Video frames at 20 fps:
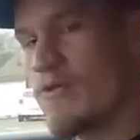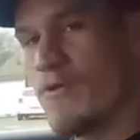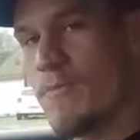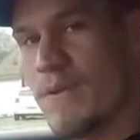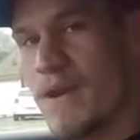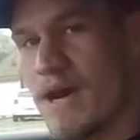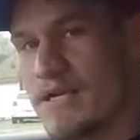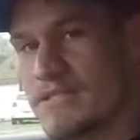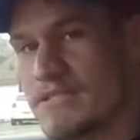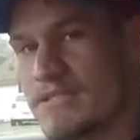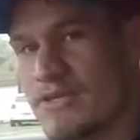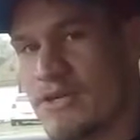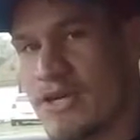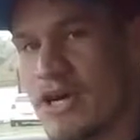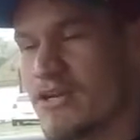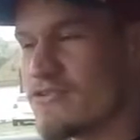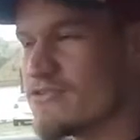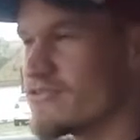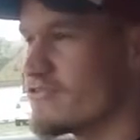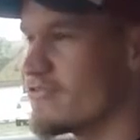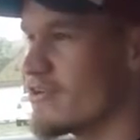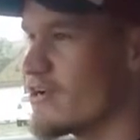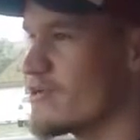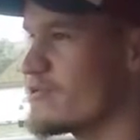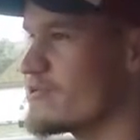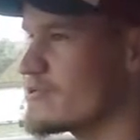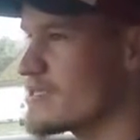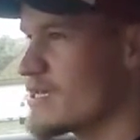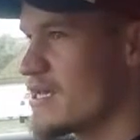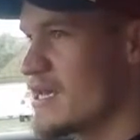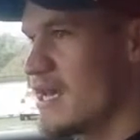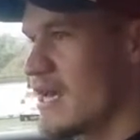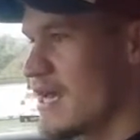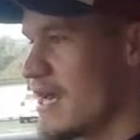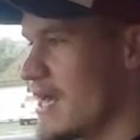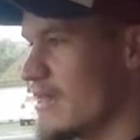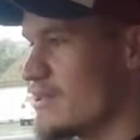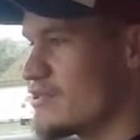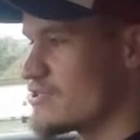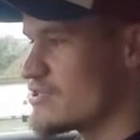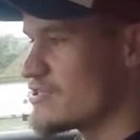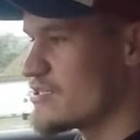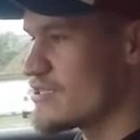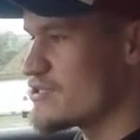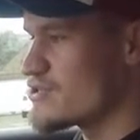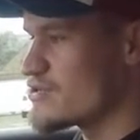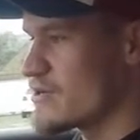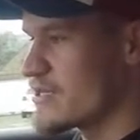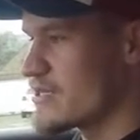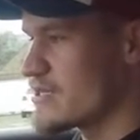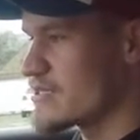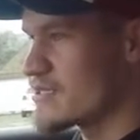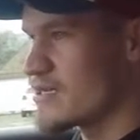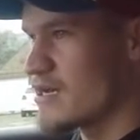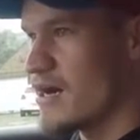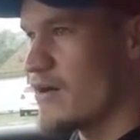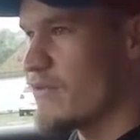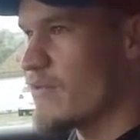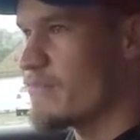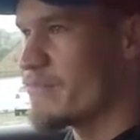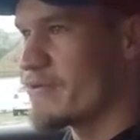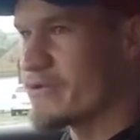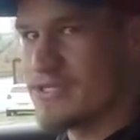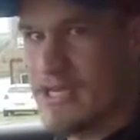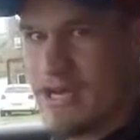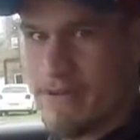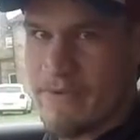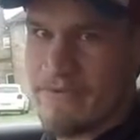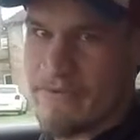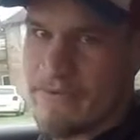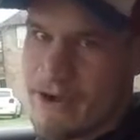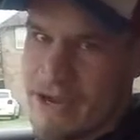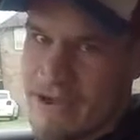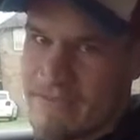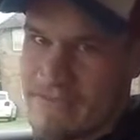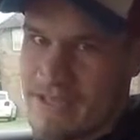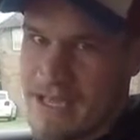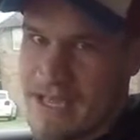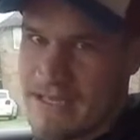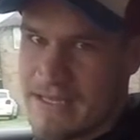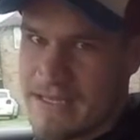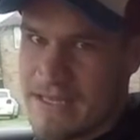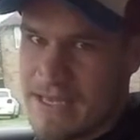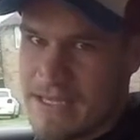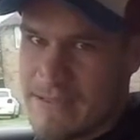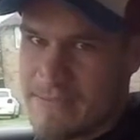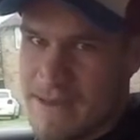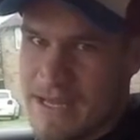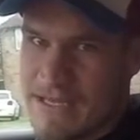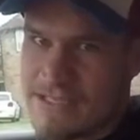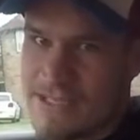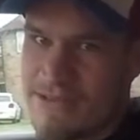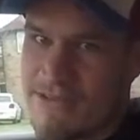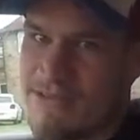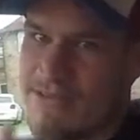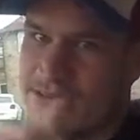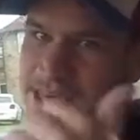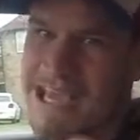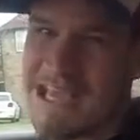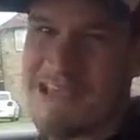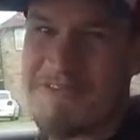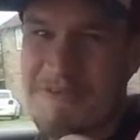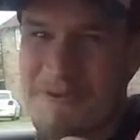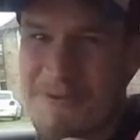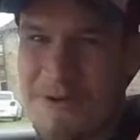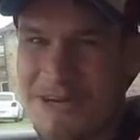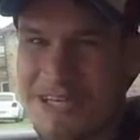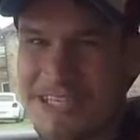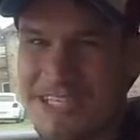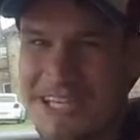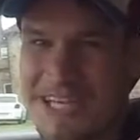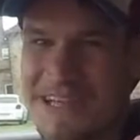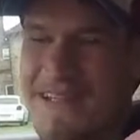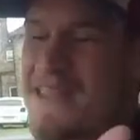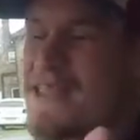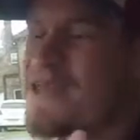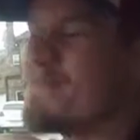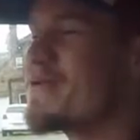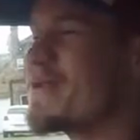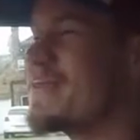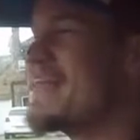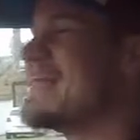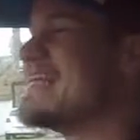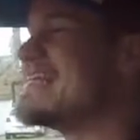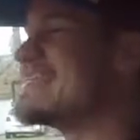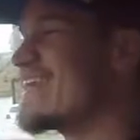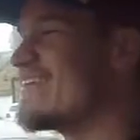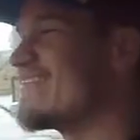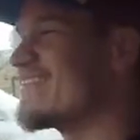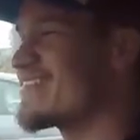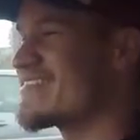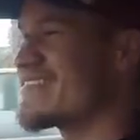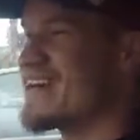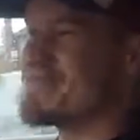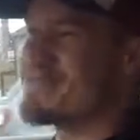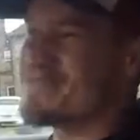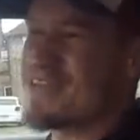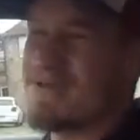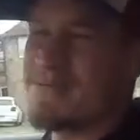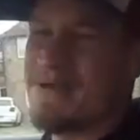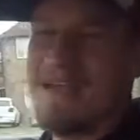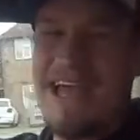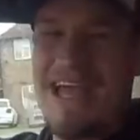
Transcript: more blasts on country roads, and just enjoying this car one more time before I have to hand the keys back. So thank you for watching. Please give it a thumbs up